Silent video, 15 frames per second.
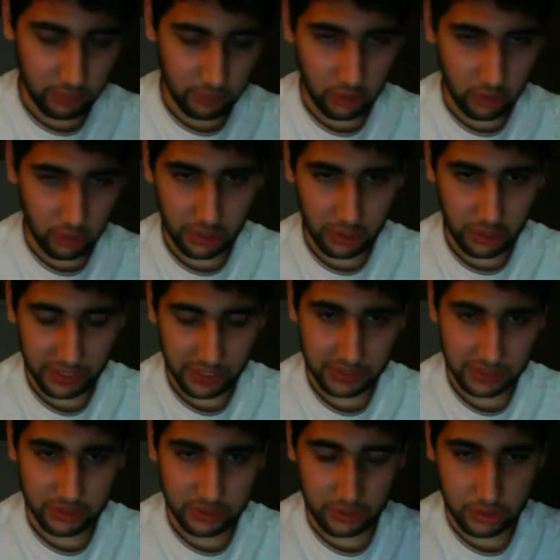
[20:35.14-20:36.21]
on it,
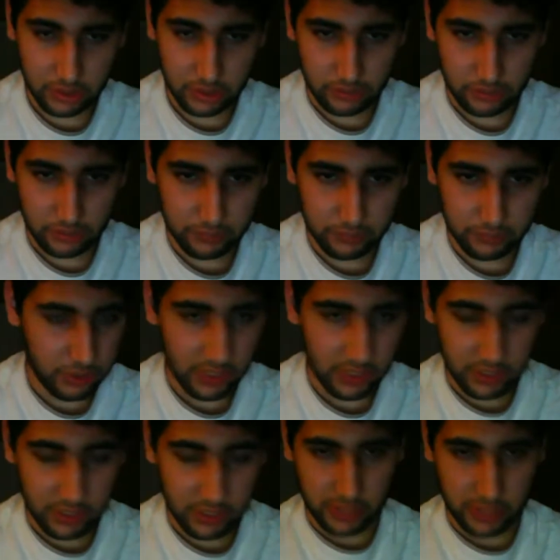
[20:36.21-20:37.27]
so you can
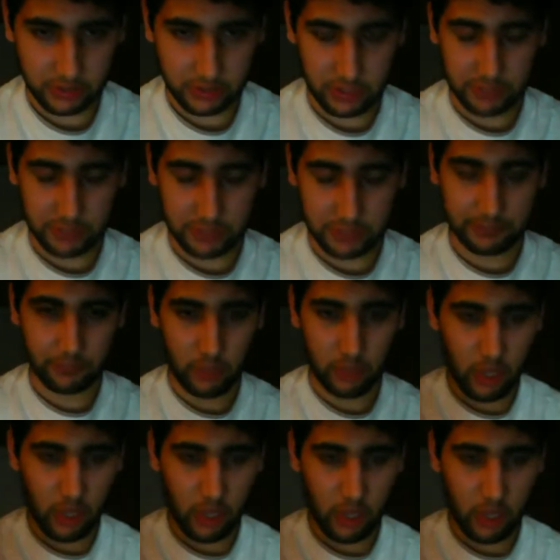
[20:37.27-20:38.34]
actually
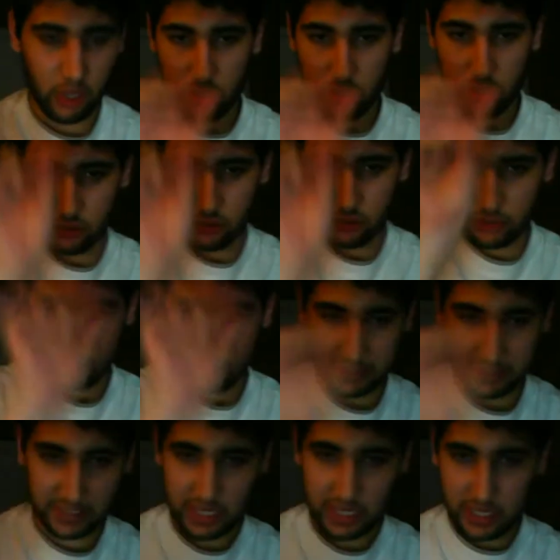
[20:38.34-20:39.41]
do the
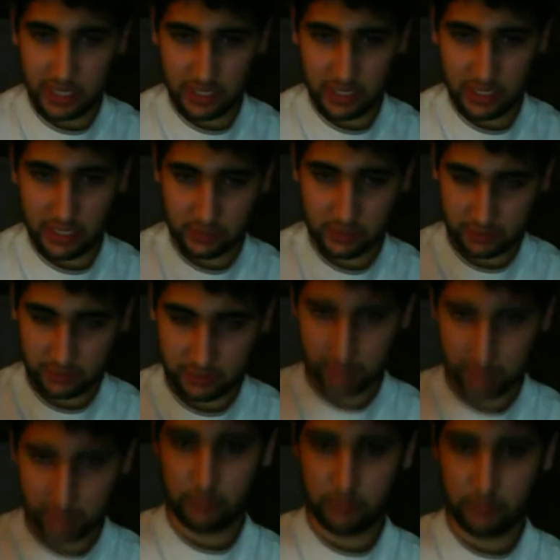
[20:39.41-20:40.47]
designs.
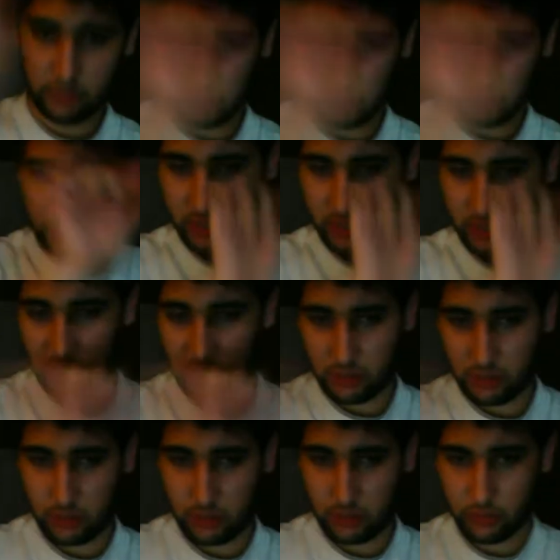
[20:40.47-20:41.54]
You can
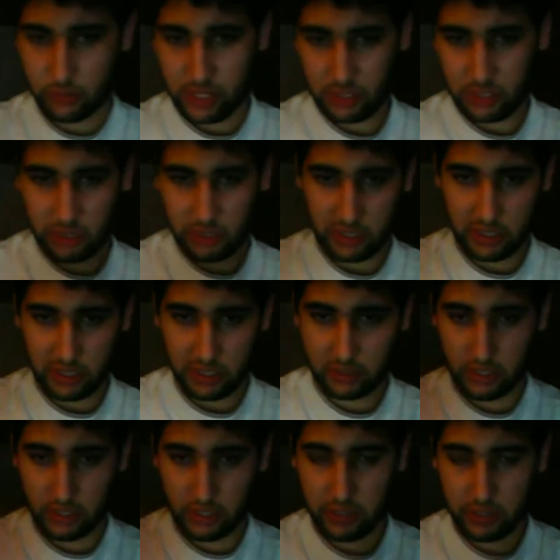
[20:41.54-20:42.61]
do anything
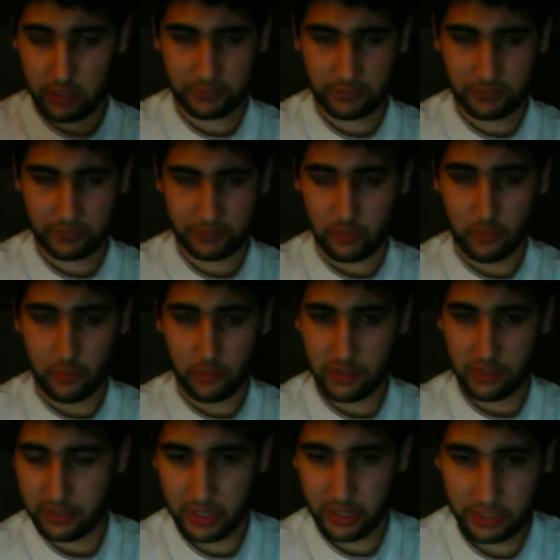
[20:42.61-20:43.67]
with
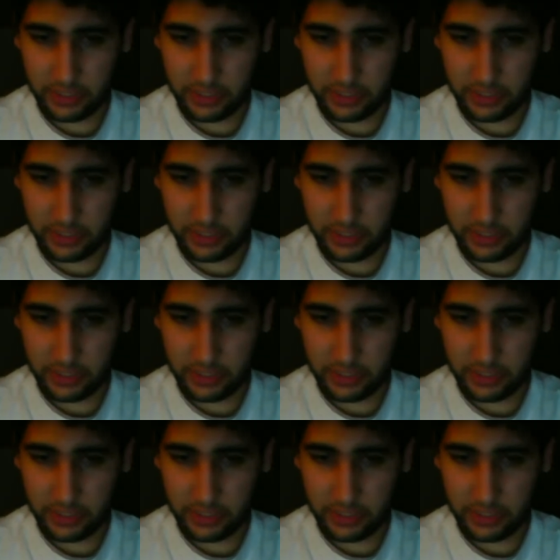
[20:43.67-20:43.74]
it.